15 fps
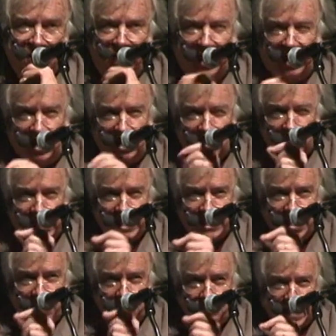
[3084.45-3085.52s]
And he laid
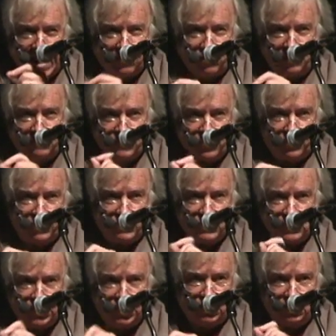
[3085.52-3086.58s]
out a pattern of
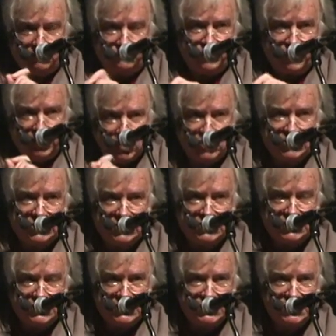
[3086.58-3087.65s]
13 different
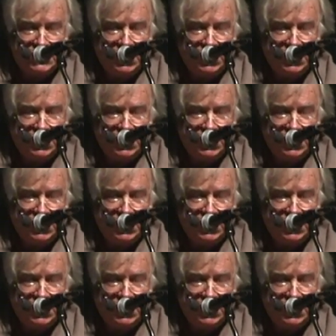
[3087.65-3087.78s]
instances